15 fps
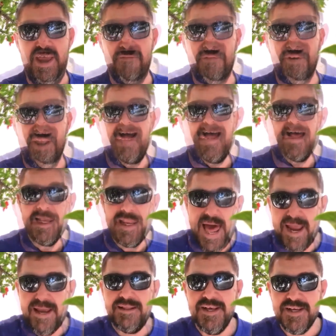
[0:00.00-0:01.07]
Friends,
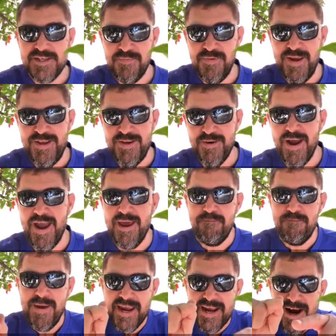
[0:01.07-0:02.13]
like this video and
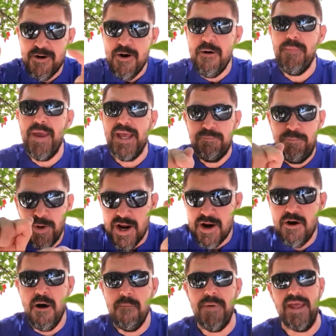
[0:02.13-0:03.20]
make a comment. Put a
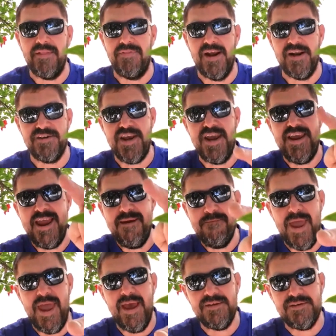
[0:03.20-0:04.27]
comment there. Say
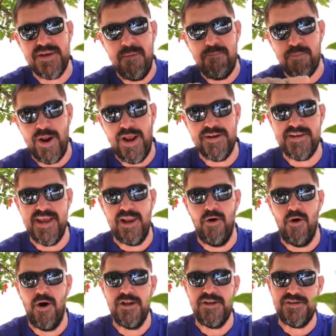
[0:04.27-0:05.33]
amen. Say praise the
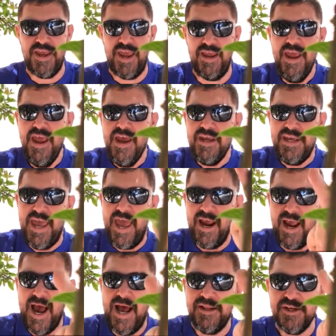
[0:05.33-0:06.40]
Lord. Say, yeah,
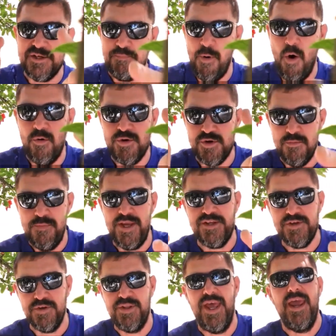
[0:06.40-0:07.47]
God spoke to me
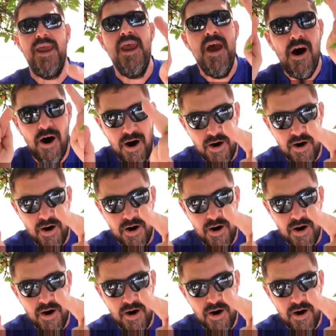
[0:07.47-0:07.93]
today. All